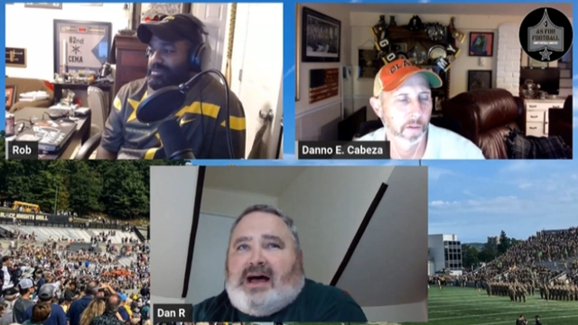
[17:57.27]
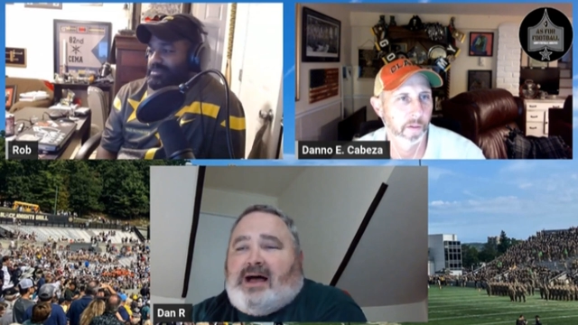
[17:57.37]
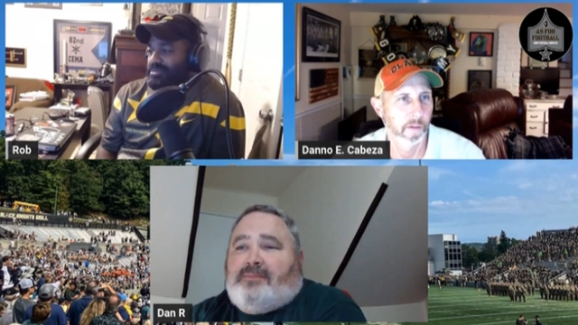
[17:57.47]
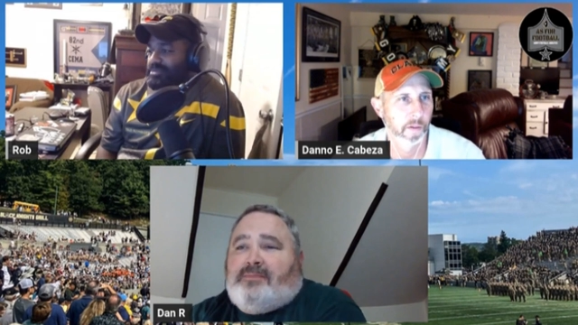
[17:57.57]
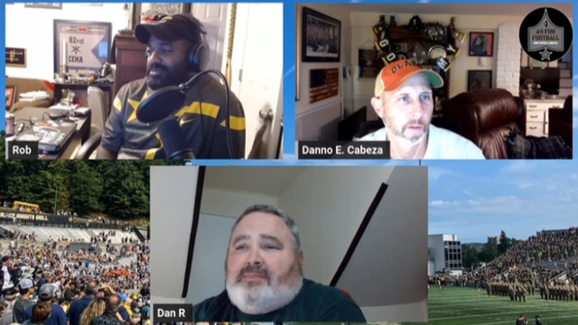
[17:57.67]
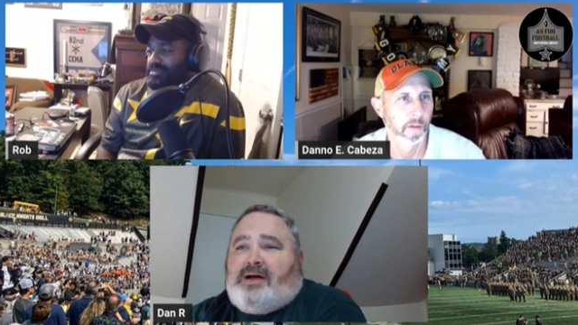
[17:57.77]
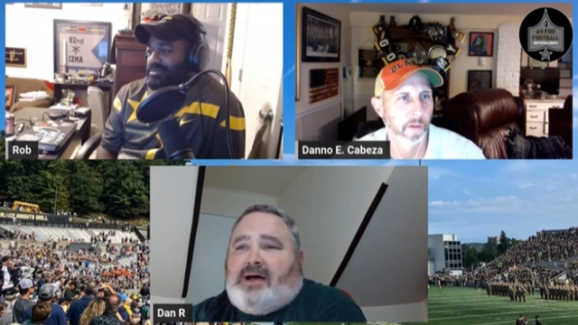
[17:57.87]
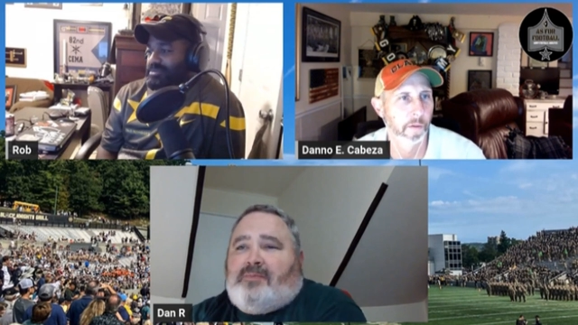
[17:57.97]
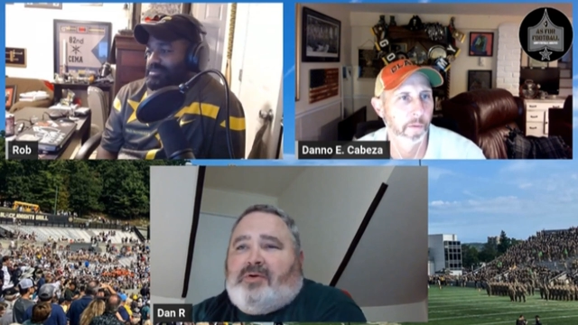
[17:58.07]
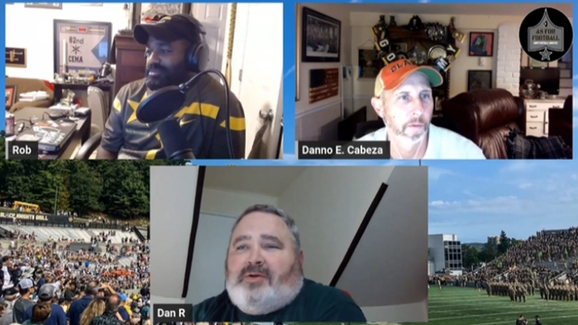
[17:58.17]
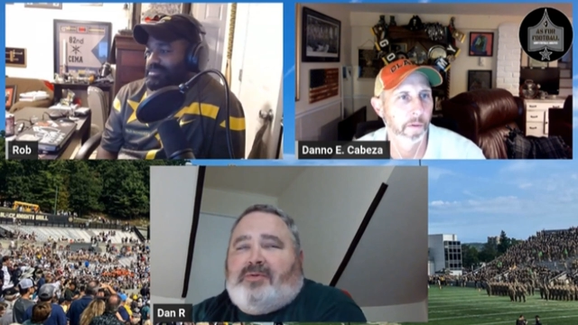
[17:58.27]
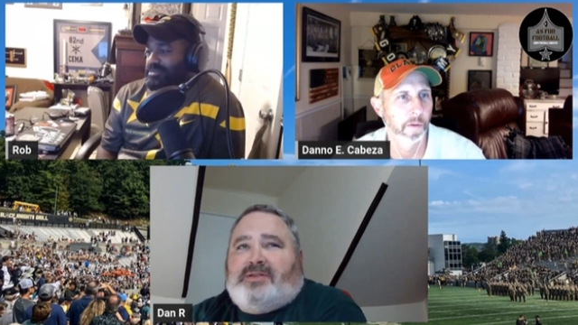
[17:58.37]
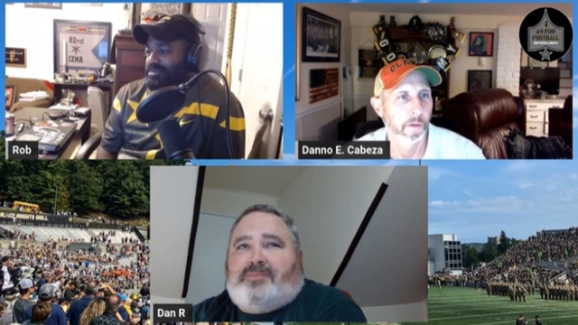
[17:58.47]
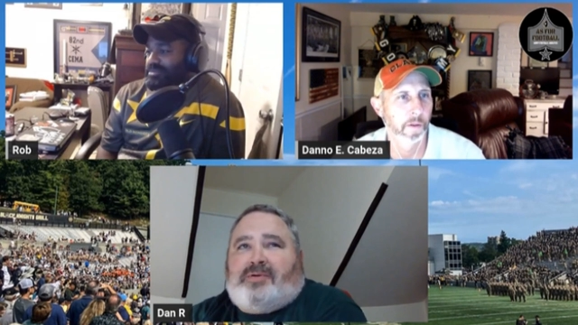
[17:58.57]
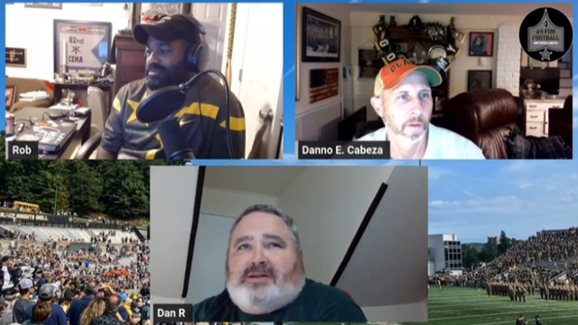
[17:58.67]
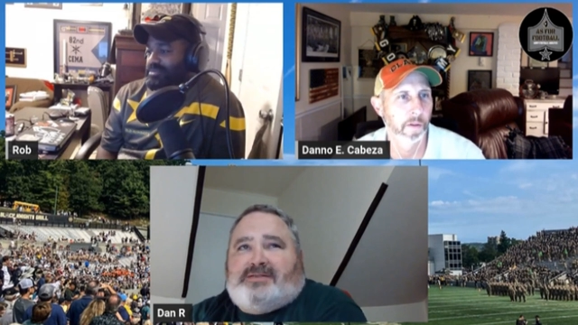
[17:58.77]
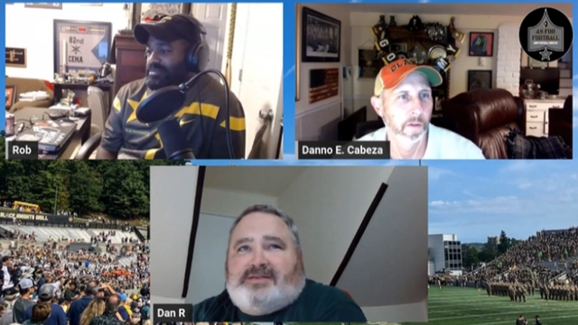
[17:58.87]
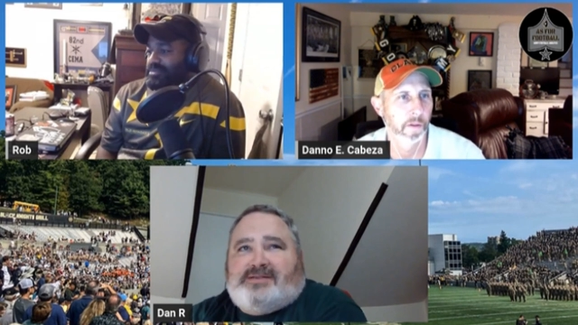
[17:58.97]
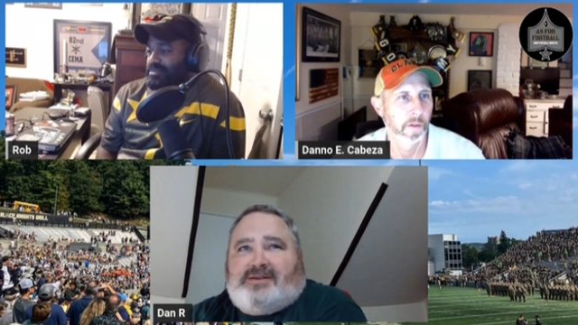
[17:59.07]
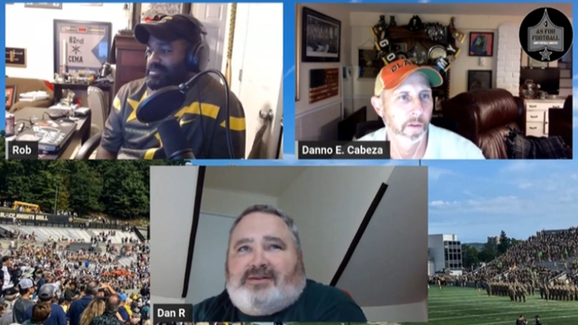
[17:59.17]
Speaker 1: I'm I'm wondering what the
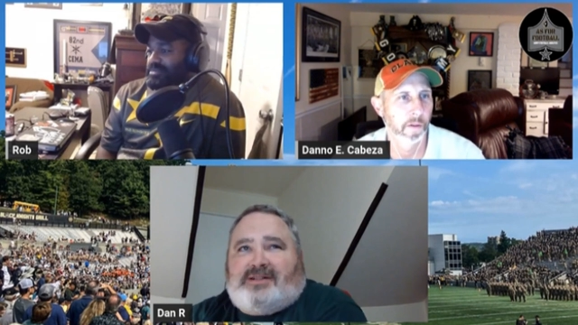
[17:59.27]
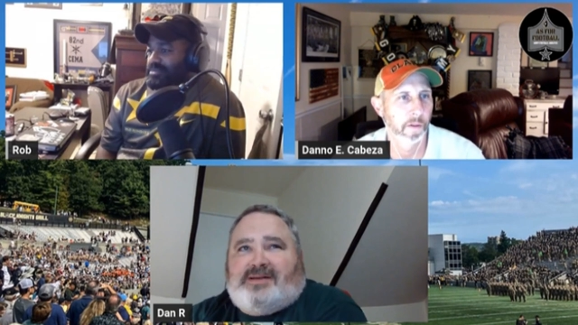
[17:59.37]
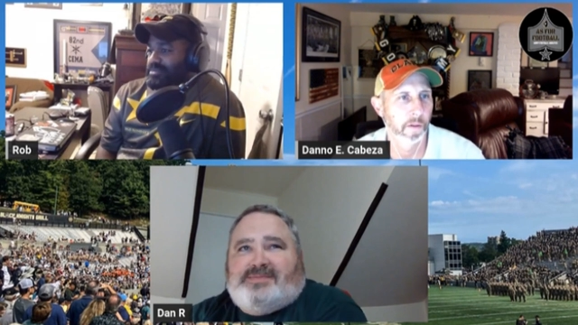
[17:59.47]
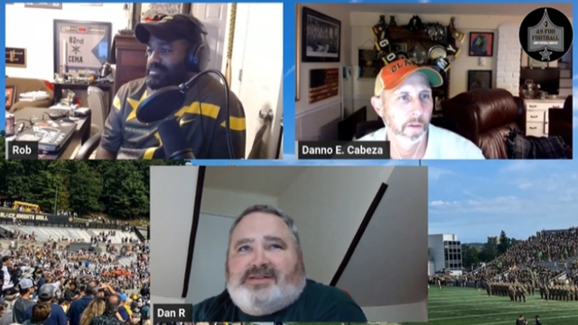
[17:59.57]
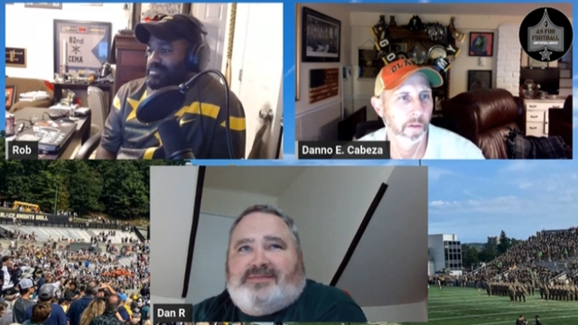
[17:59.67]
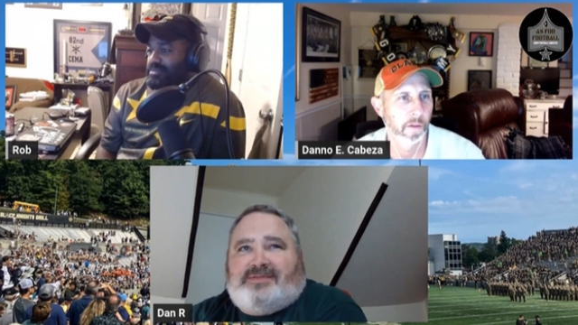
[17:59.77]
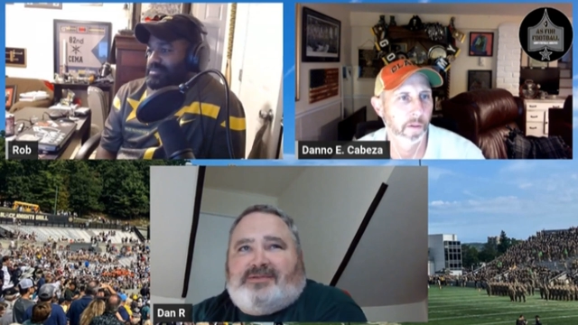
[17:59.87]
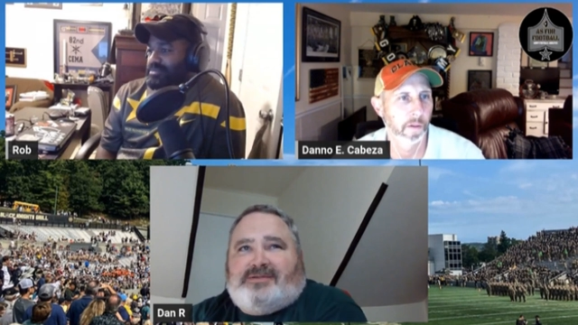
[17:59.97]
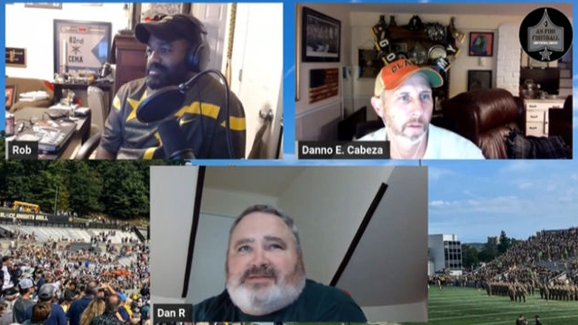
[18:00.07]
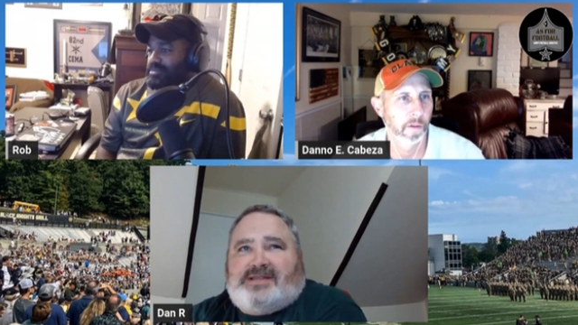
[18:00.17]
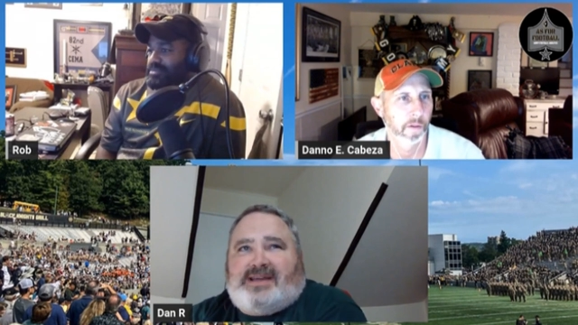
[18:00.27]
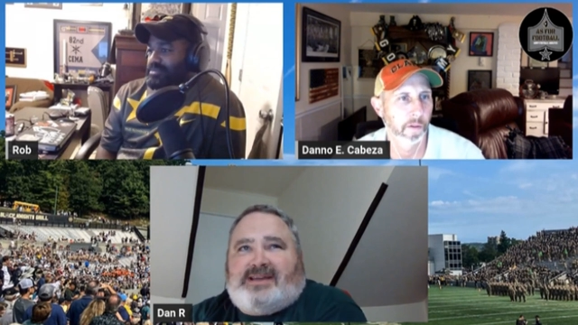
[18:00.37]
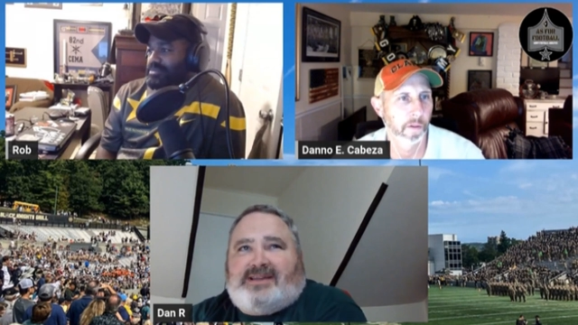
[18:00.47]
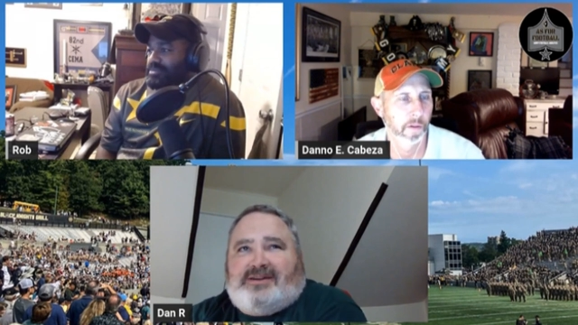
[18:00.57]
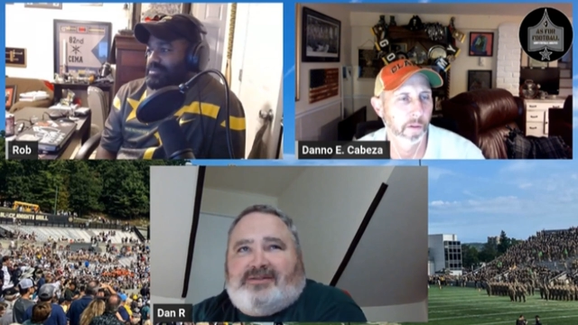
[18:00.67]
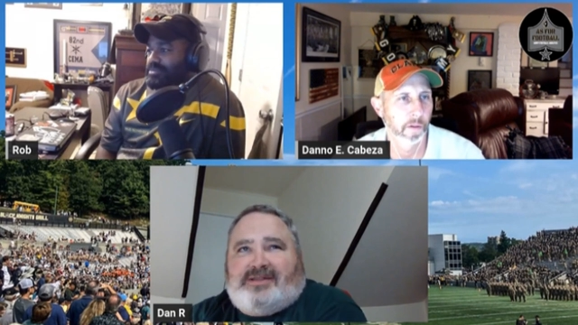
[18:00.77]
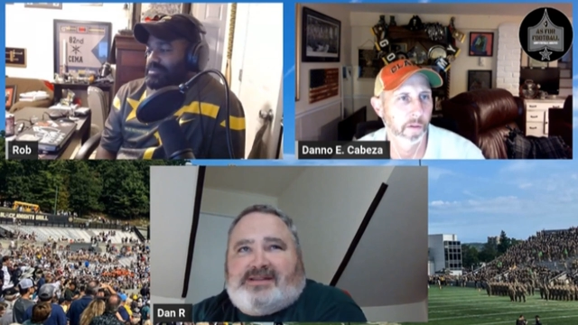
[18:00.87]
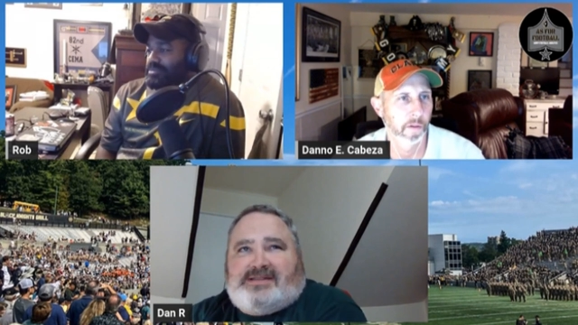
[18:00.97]
pressure is on Clemson and Florida State to go to the